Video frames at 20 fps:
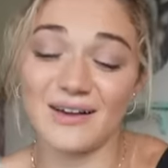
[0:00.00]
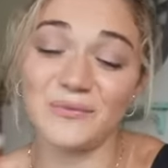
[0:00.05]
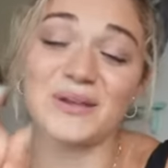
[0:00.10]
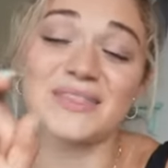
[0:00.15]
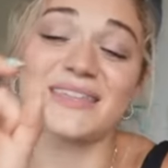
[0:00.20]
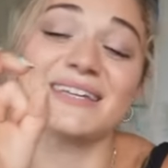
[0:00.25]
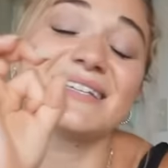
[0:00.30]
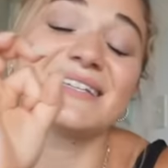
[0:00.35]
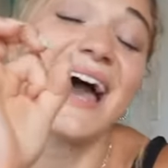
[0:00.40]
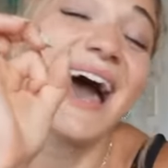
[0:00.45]

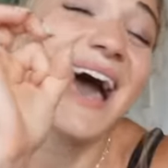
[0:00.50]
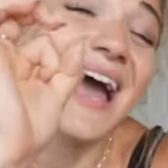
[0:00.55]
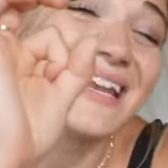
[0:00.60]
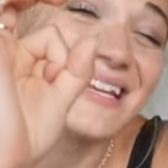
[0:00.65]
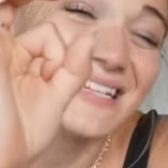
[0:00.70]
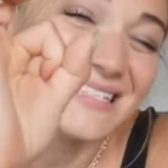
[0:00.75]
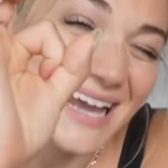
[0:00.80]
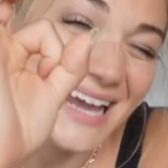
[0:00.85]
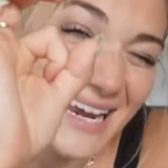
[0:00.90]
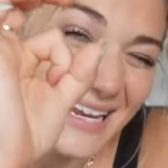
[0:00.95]
with a
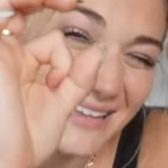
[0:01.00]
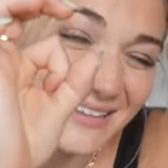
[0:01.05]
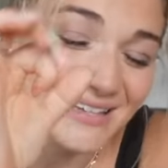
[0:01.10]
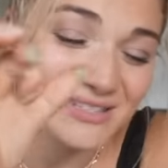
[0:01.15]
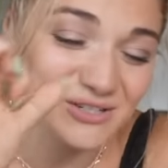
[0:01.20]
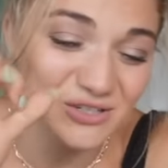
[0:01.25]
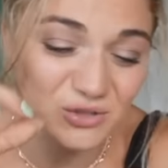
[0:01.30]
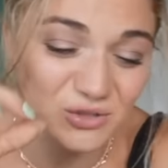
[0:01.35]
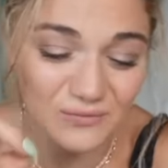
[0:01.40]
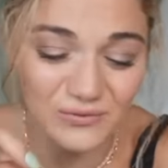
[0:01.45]
tiny, tiny tiny
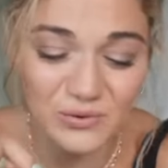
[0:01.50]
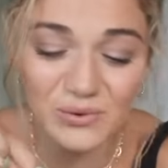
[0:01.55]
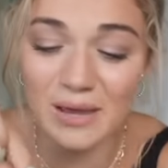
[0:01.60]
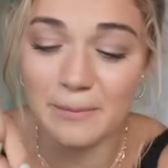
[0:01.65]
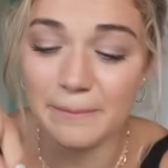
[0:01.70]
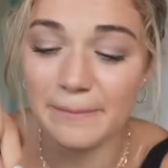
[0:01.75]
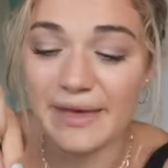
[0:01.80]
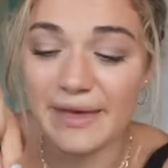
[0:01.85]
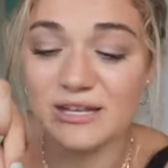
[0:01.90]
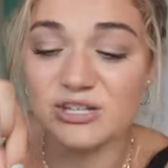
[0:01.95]
laser. So if you
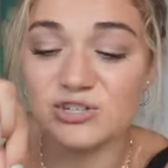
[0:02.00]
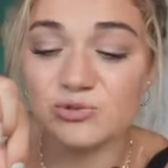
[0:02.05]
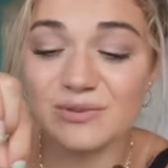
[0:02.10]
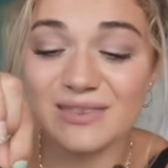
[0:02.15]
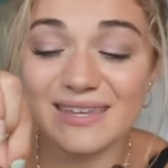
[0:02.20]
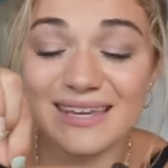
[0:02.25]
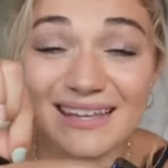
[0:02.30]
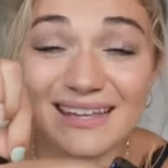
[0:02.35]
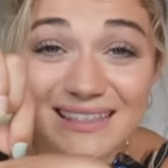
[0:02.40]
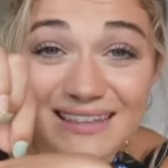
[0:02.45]
get pinched with
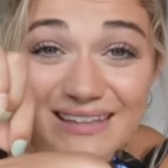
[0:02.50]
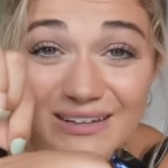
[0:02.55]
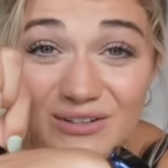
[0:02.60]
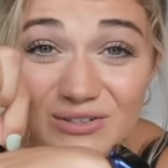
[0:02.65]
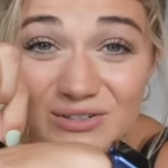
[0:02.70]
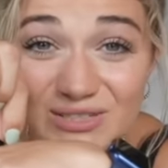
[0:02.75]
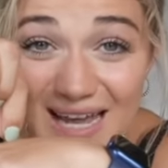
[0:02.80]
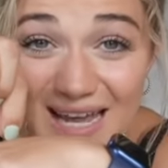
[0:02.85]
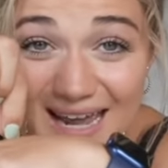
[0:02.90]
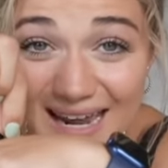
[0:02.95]
the
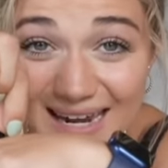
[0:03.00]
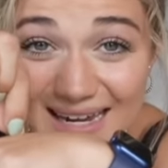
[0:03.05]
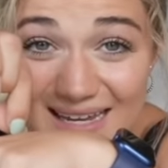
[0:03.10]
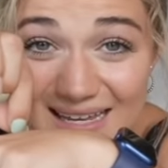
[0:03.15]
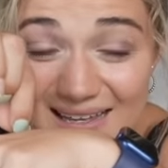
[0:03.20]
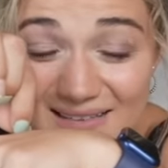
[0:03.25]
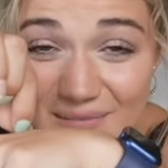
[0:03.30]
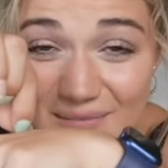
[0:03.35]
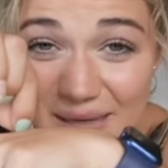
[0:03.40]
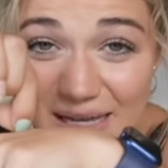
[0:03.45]
little
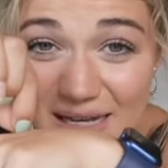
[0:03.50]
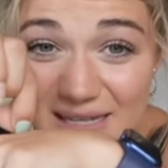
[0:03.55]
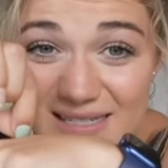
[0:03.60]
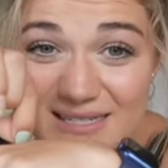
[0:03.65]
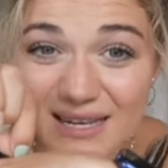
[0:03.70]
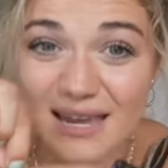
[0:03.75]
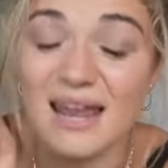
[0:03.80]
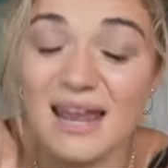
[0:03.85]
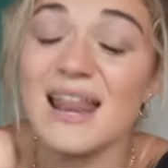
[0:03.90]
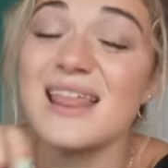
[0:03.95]
tiny bit of
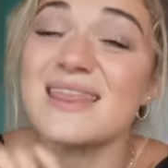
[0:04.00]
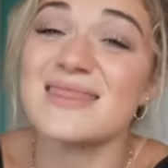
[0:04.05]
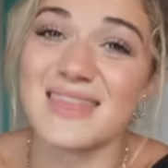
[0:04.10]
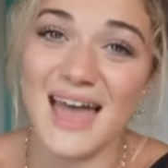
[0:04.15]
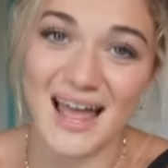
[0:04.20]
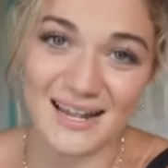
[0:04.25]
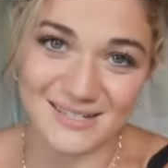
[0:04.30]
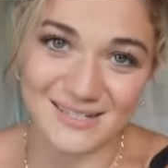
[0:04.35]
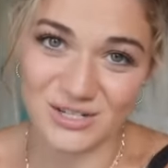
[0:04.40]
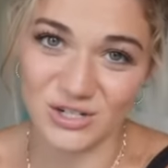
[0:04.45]
skin,
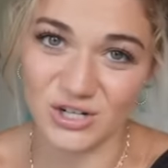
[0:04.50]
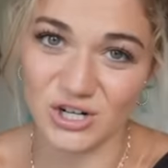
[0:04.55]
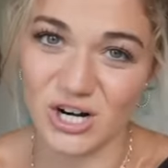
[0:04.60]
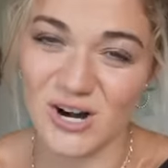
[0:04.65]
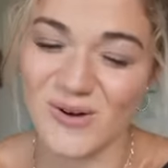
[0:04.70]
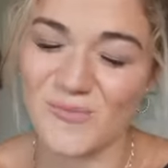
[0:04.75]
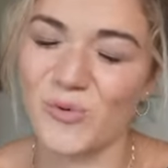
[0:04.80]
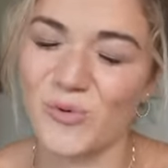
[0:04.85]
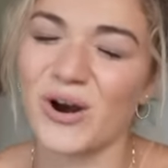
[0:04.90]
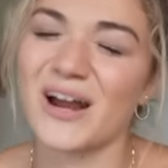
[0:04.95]
that's gonna
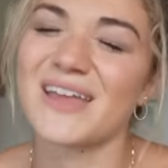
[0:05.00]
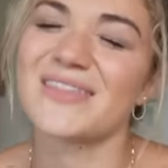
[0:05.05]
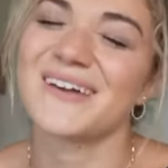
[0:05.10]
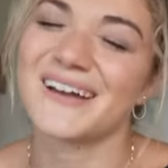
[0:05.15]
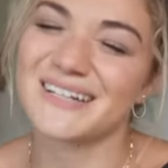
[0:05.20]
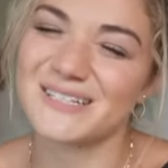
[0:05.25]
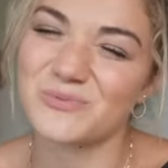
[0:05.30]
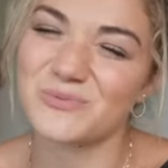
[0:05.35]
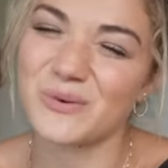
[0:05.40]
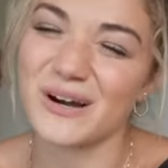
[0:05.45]
hurt more, and
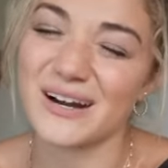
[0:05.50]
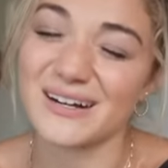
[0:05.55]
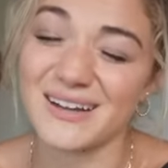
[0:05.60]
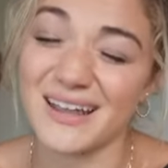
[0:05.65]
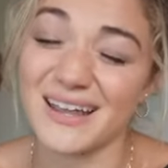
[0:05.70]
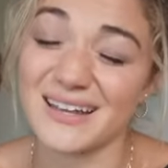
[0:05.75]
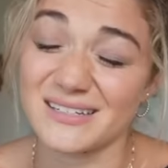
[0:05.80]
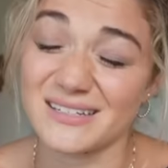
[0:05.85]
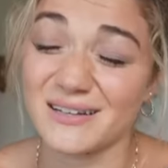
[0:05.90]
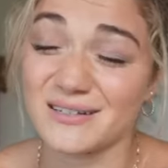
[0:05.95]
that's where
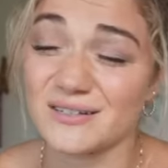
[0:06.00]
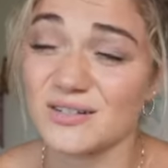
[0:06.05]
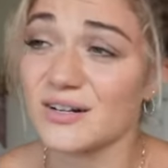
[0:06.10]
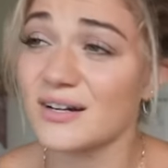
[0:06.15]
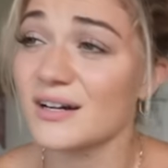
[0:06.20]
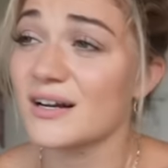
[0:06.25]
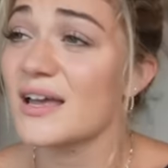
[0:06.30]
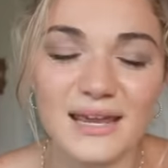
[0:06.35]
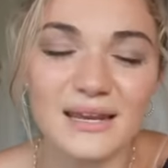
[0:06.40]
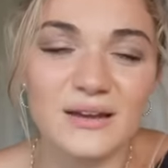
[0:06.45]
it does
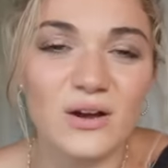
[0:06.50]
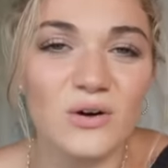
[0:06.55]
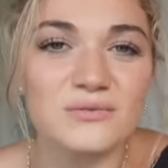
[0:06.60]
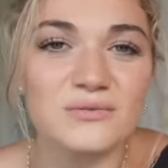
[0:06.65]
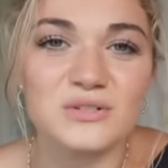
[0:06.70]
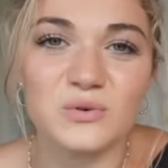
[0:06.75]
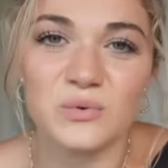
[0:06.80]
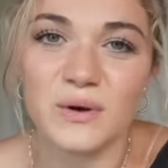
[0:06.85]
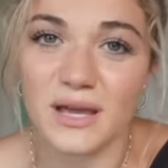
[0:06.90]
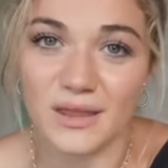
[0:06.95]
hurt. It
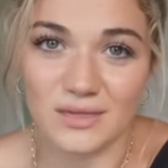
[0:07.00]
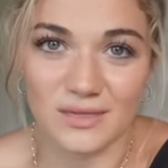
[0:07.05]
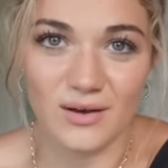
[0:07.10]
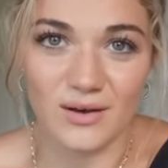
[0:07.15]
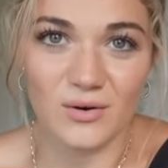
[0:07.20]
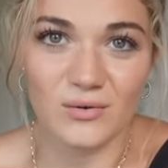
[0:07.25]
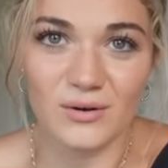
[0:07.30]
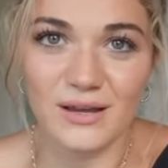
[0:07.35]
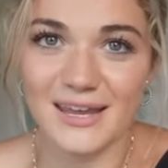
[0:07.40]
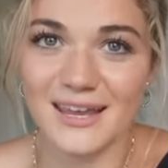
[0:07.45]
goes quick
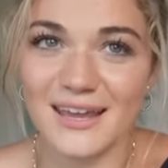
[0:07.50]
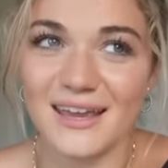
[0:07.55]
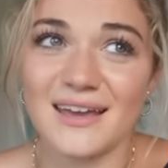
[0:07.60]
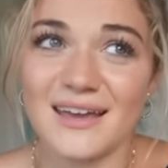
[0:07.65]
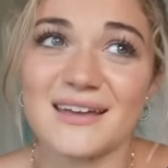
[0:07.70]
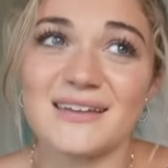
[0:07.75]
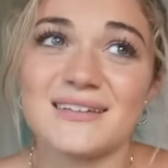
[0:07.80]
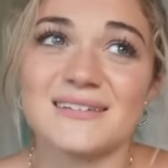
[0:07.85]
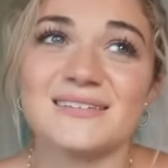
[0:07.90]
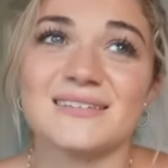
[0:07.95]
though,
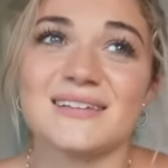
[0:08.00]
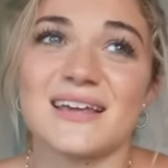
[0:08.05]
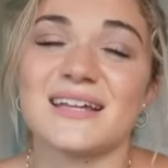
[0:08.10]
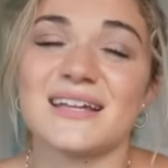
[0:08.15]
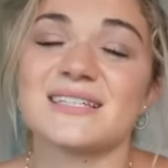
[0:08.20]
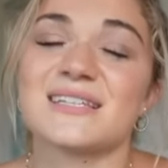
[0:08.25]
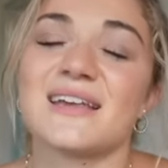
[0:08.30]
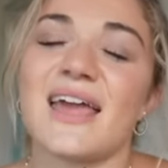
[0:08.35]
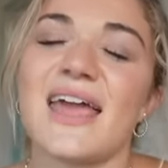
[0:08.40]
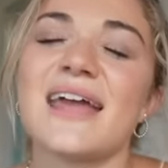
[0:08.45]
and
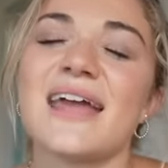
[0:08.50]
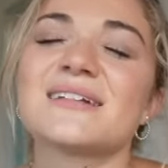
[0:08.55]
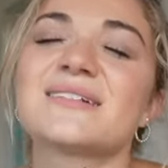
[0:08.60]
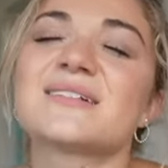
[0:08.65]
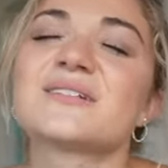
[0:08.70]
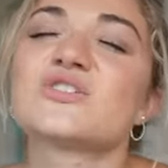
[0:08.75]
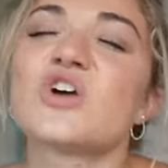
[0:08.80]
it's it's